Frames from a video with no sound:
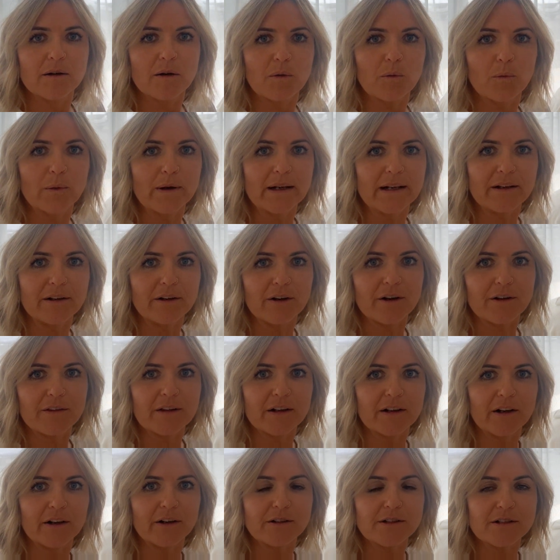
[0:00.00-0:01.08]
window
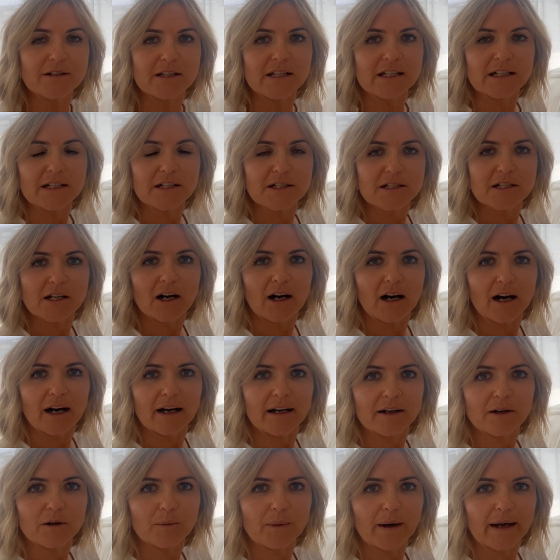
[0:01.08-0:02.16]
that goes the
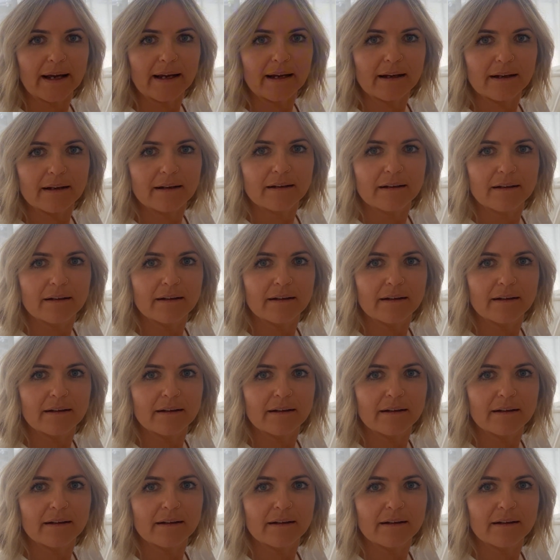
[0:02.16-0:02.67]
entire way